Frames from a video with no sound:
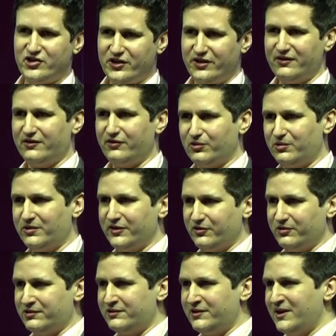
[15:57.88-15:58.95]
engine and so
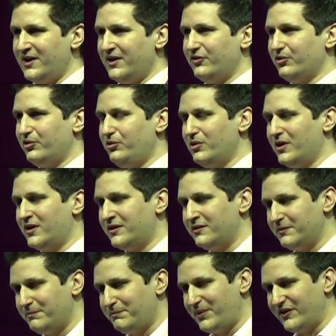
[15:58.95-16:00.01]
and so. So you
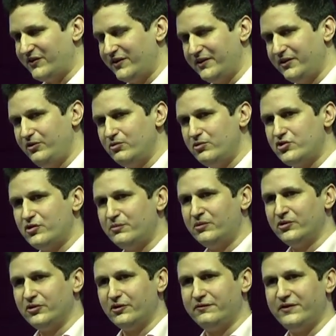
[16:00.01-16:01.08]
are passing huge
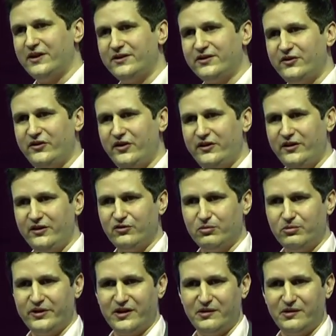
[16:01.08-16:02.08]
amount of electricity through